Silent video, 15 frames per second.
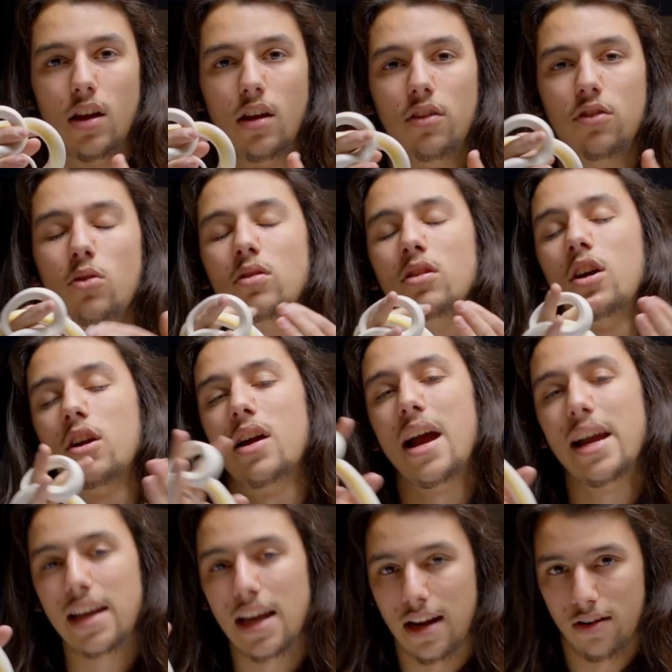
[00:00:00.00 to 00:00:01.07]
So look, I
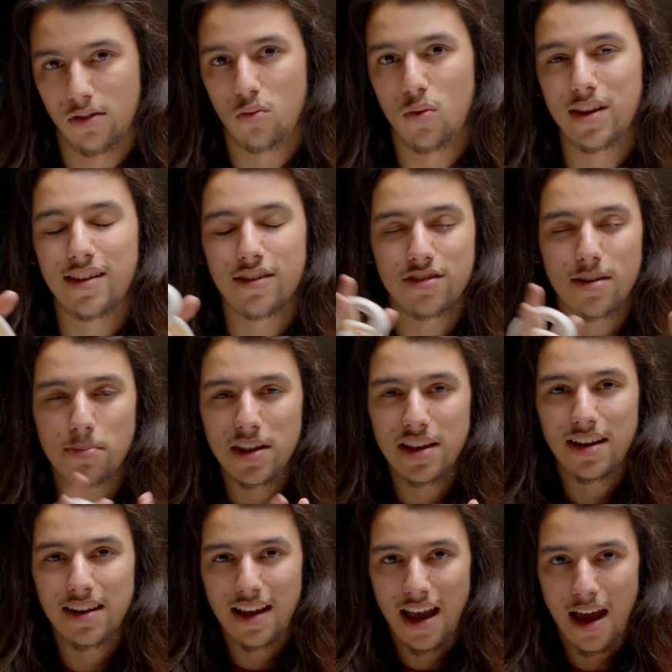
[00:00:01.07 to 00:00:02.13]
get it. When there's something
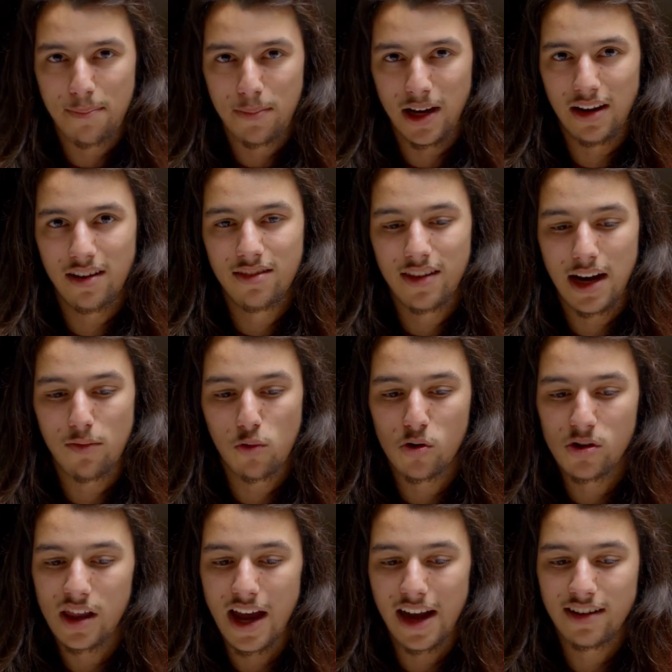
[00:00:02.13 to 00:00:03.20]
that's happening that
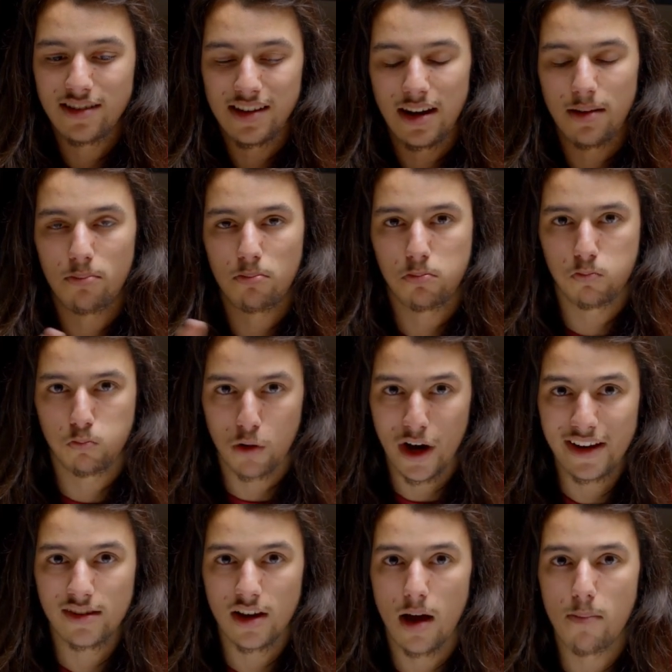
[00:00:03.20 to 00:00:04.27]
everyone likes and then it
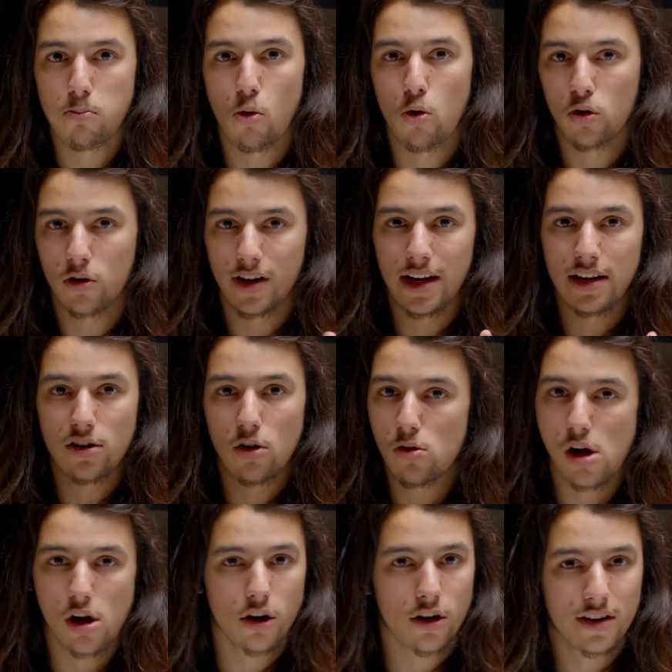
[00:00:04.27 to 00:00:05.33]
breaks up or it no
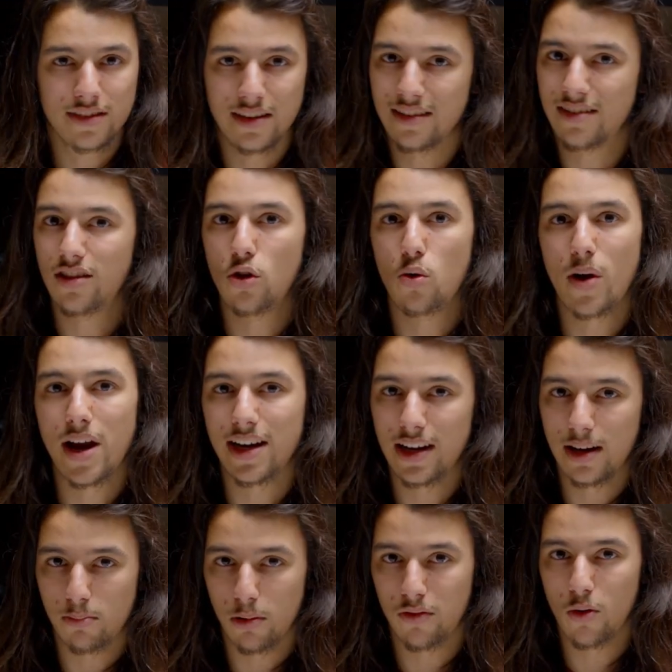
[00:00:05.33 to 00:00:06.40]
longer exists in the way it
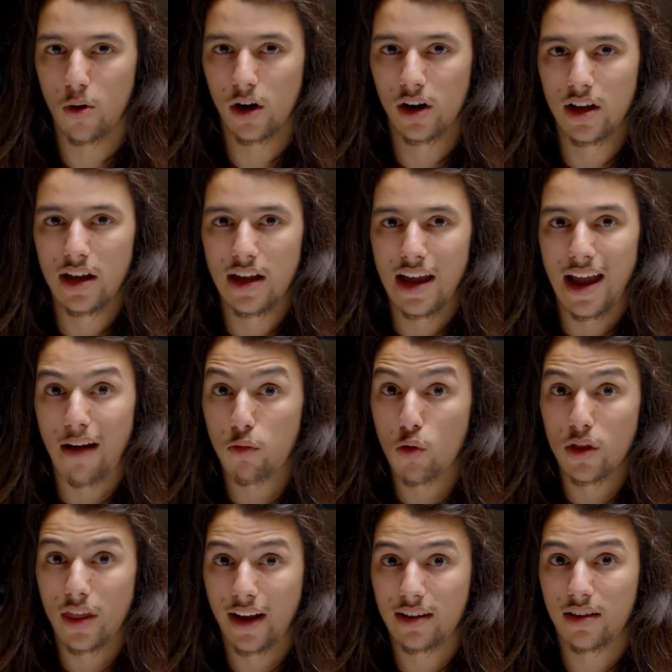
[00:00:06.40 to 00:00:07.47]
did before,
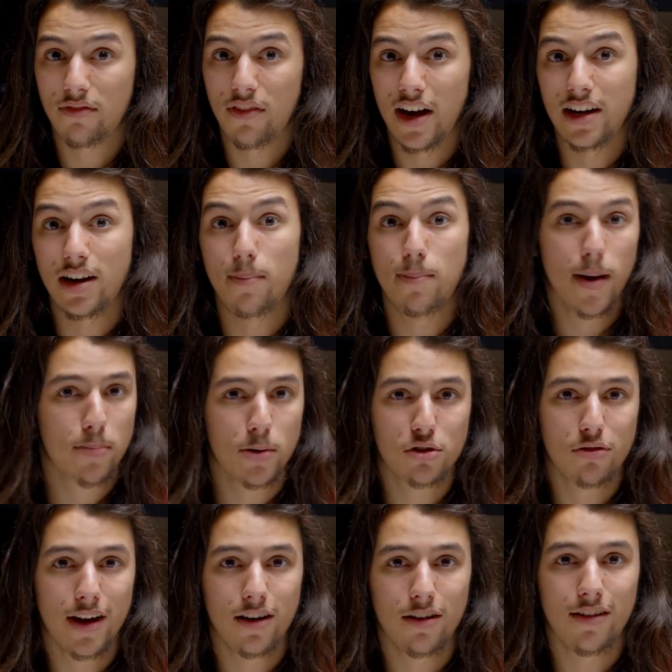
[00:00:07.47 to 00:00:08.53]
everyone likes to find a
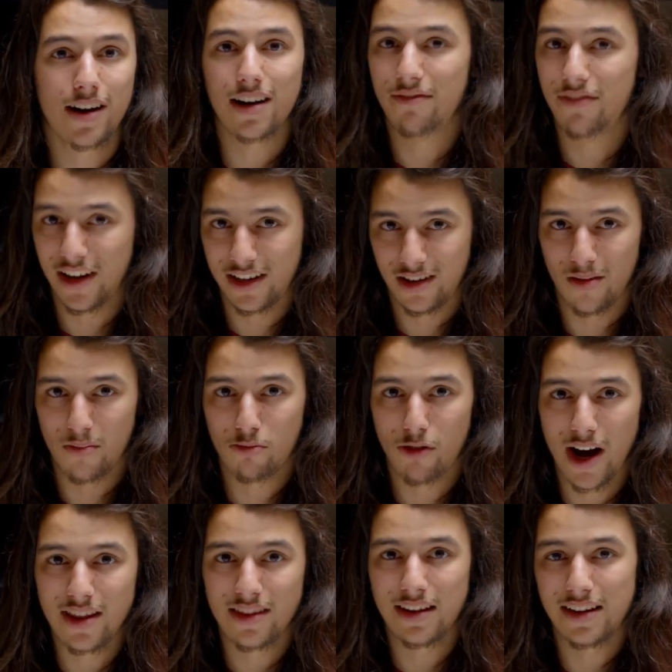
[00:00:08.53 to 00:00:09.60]
perpetrator and a victim, right?